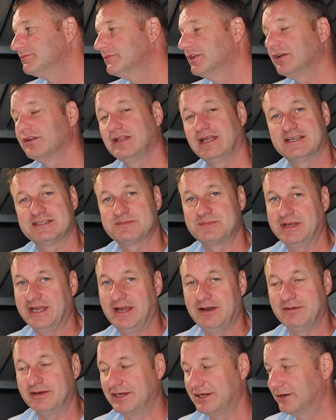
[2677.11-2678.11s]
Don't ask me
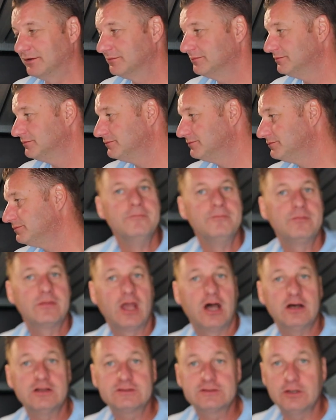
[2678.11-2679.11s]
how I
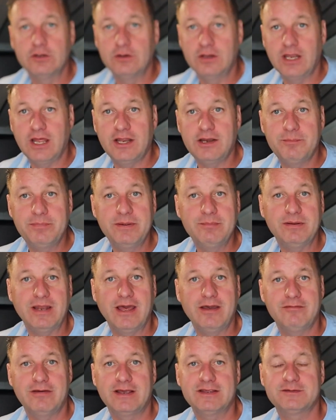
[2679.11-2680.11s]
know. Also, a lot of people
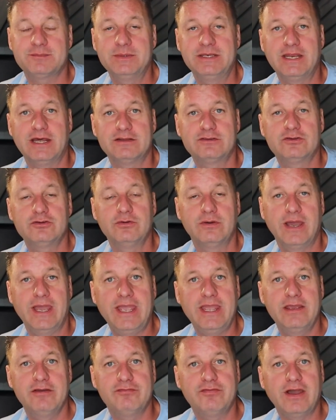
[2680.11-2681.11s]
have asked me that too.
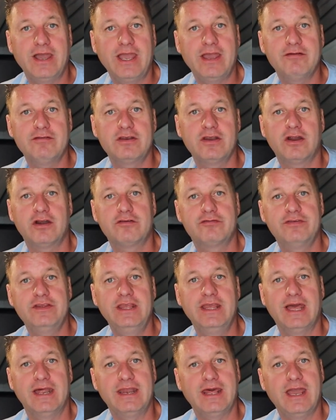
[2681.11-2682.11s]
Hey, if I have an
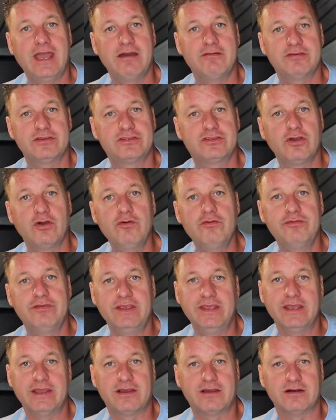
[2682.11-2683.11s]
RV and I have a tow
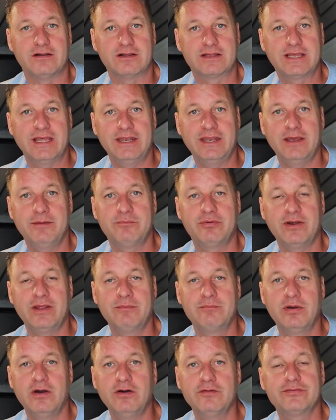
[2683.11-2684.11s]
vehicle, can I
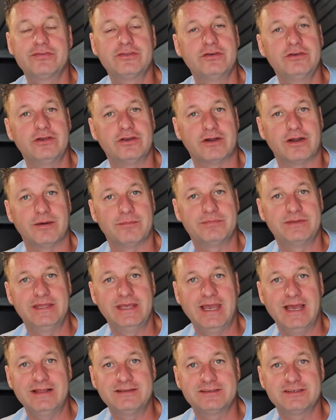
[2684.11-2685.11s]
bring both to Europe?
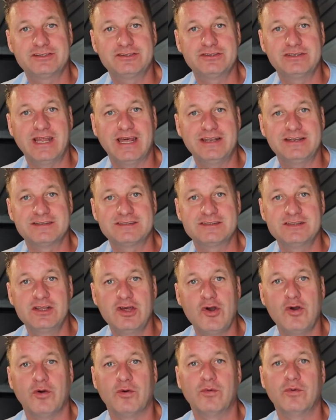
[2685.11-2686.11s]
The answer to that is
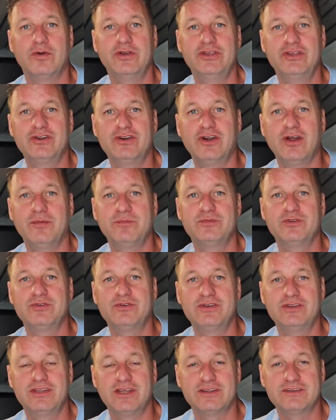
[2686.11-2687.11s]
no. Europe
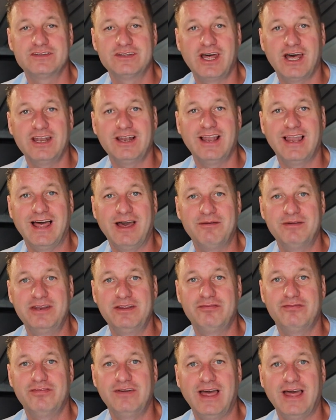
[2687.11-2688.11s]
does not allow
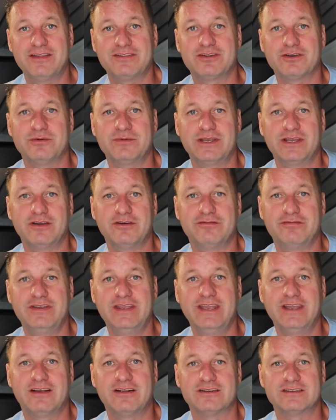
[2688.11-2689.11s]
any flat towing of
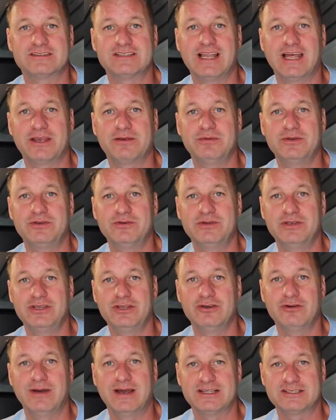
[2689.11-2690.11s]
vehicles like we do in
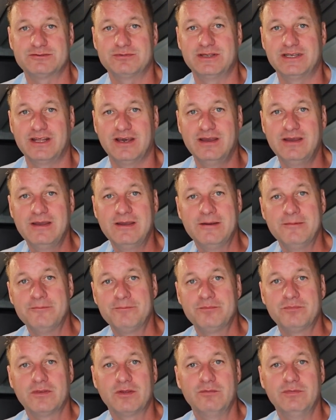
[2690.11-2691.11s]
the US with
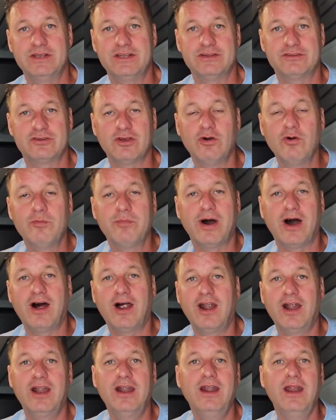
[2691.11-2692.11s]
a tow
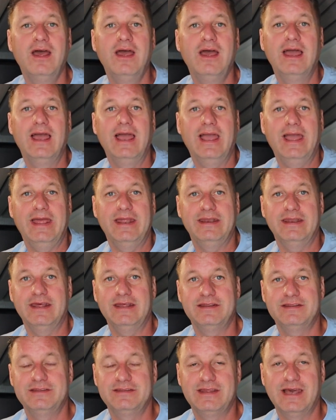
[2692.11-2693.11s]
bar
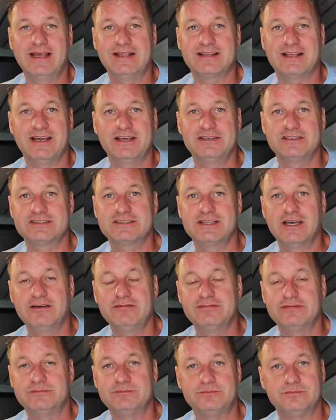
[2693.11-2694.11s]
and that kind of
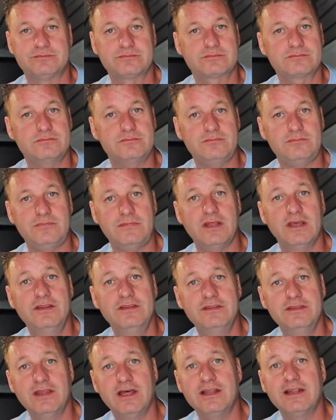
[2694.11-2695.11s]
stuff.
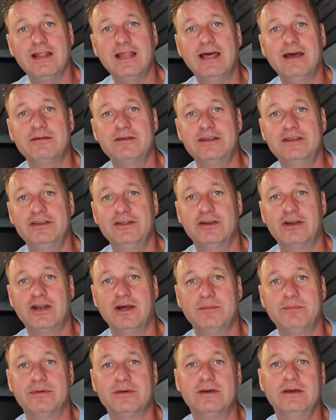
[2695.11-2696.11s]
Not allowed in
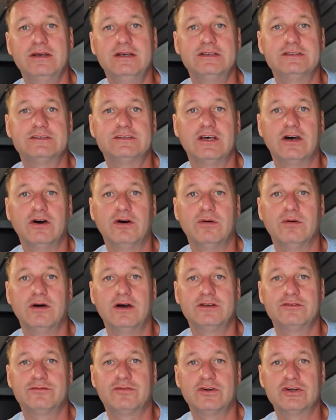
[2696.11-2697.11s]
Europe. So
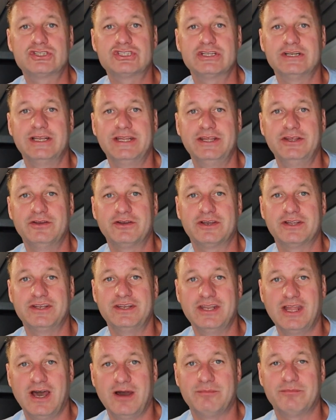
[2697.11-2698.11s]
unfortunately, you
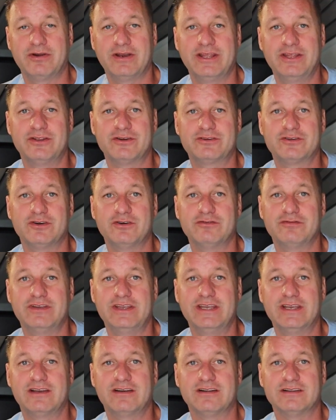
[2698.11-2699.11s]
cannot bring your tow
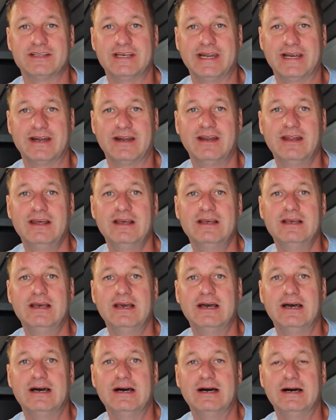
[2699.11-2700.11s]
vehicle there.
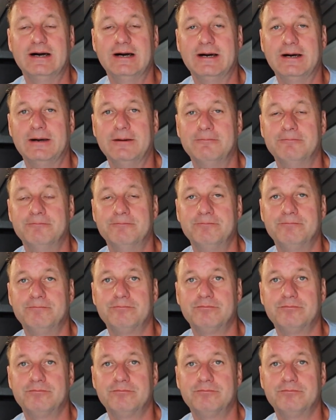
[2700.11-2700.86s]
And